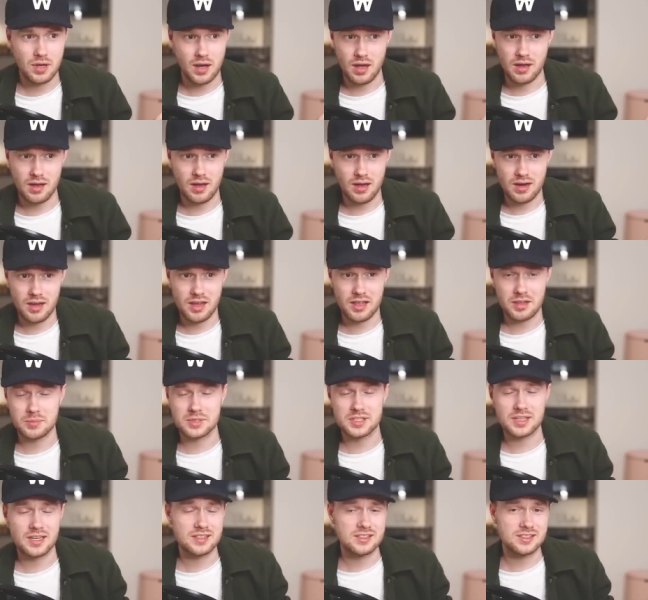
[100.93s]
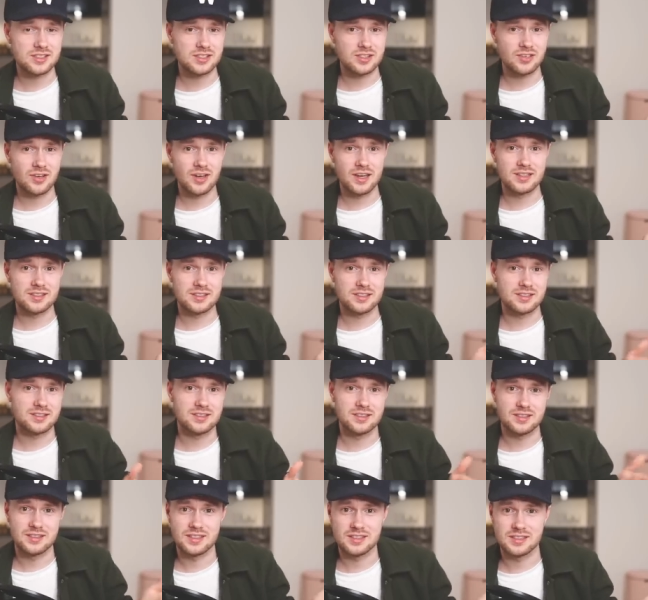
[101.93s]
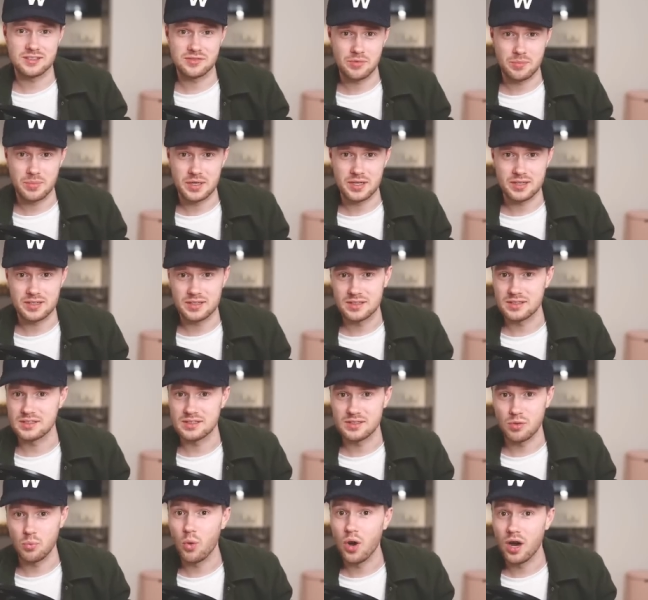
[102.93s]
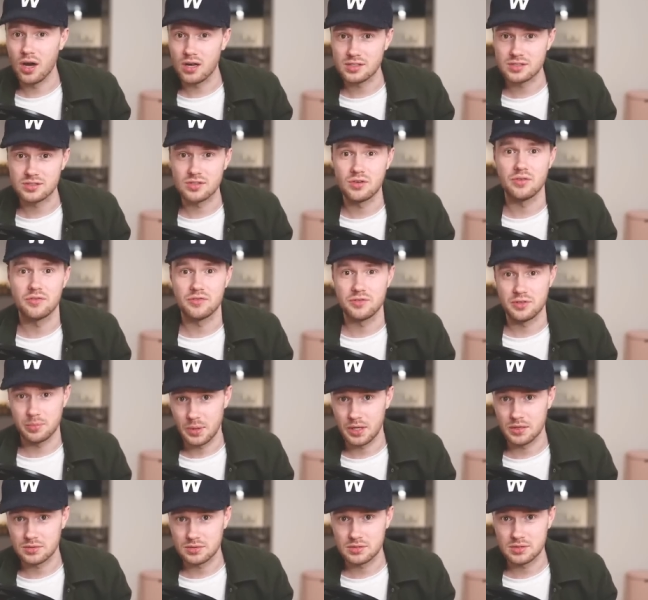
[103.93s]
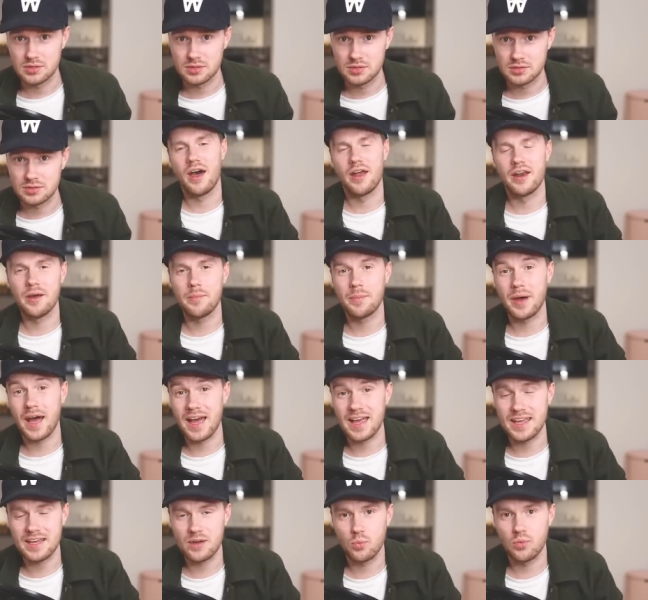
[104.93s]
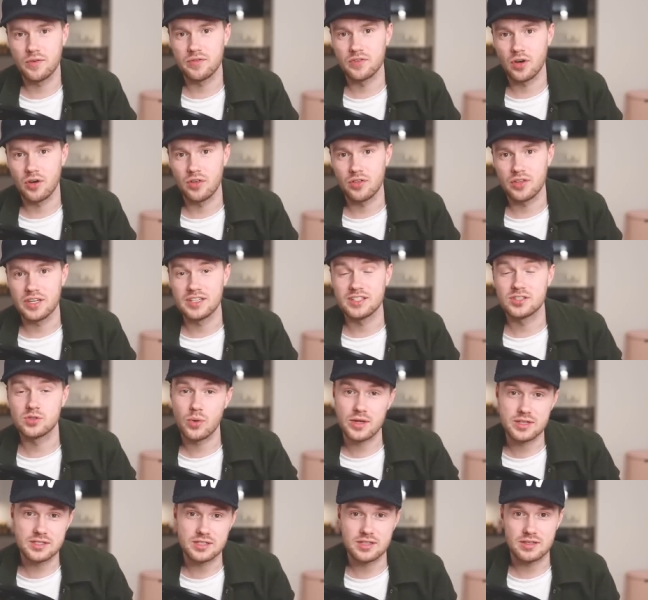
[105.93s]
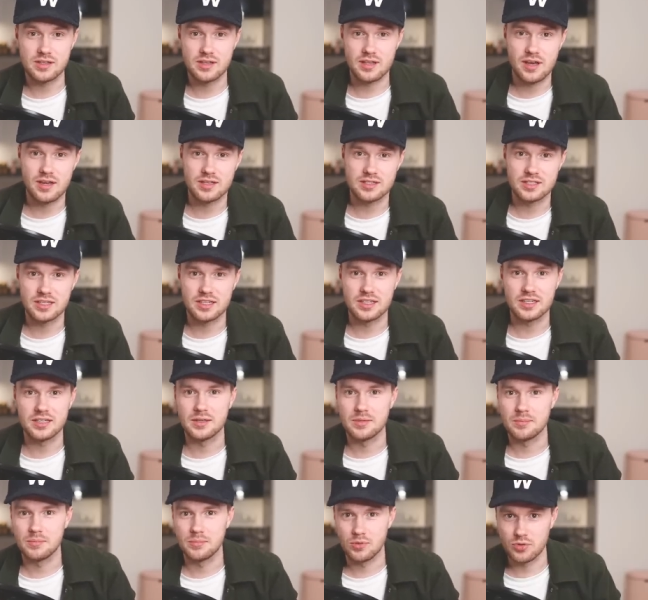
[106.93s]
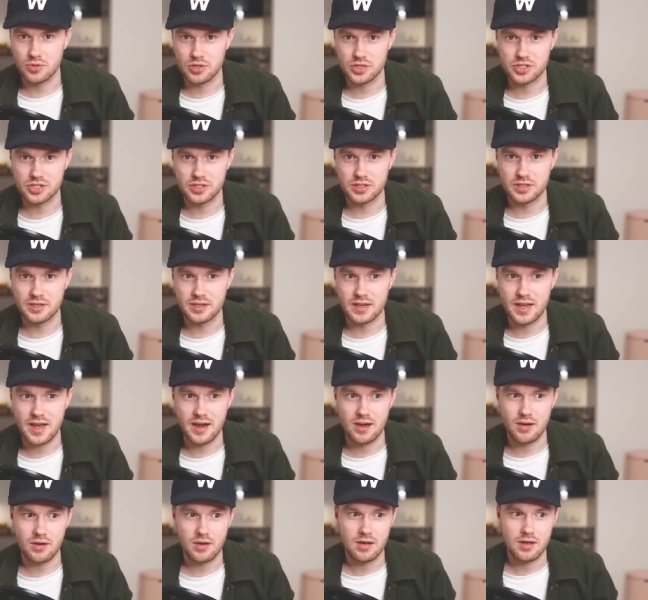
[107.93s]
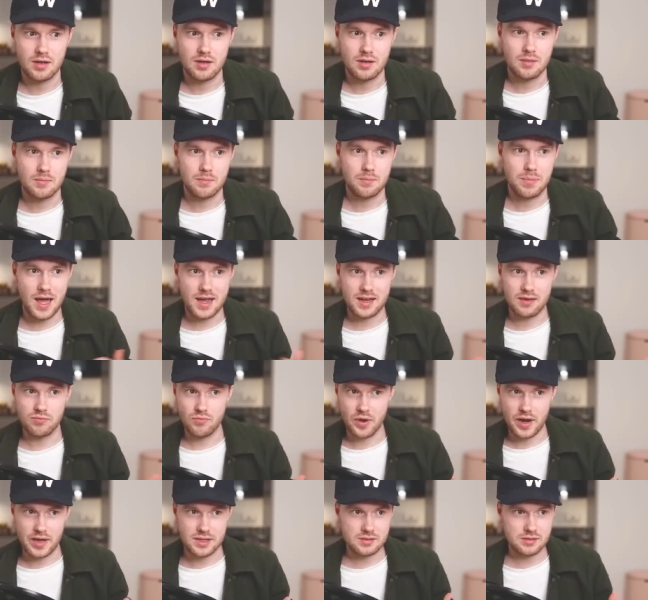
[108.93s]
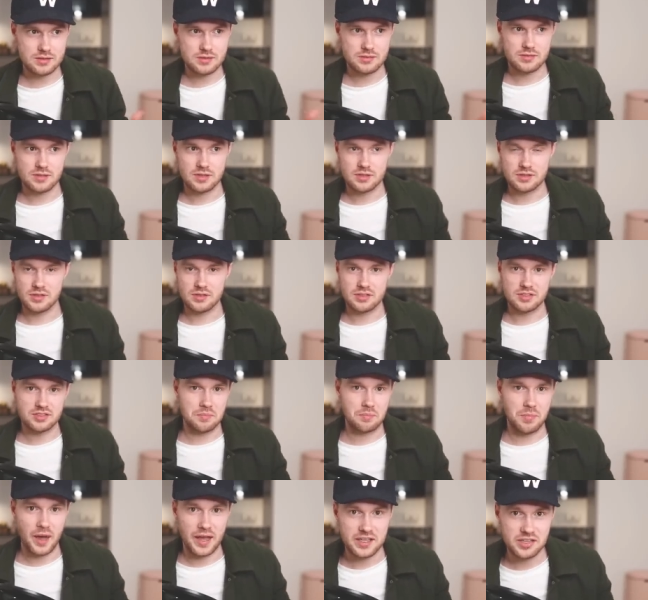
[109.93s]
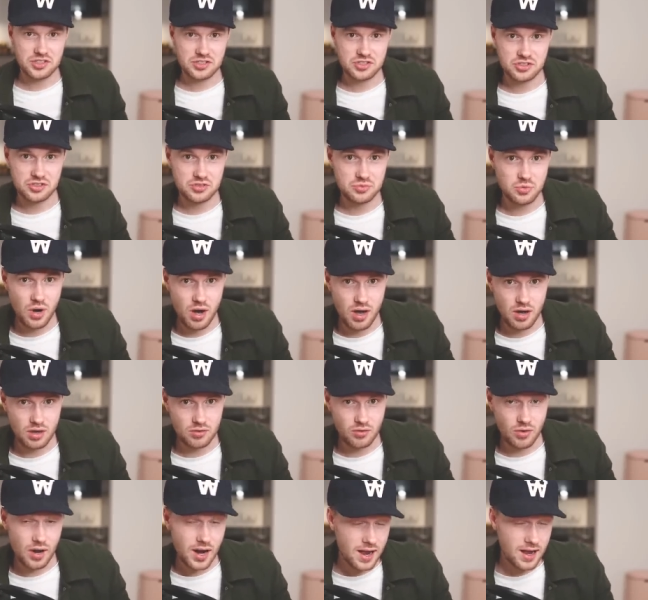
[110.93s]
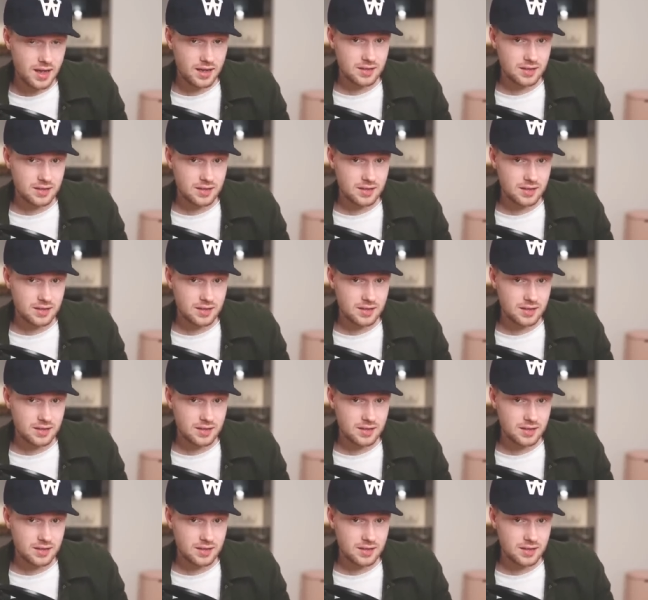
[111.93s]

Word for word: I, I like the Mercedes designs, and this for me is the worst of the bunch. And number eight, we've got the 2013 Marussia. Now, black and red as a, as a base should work, right?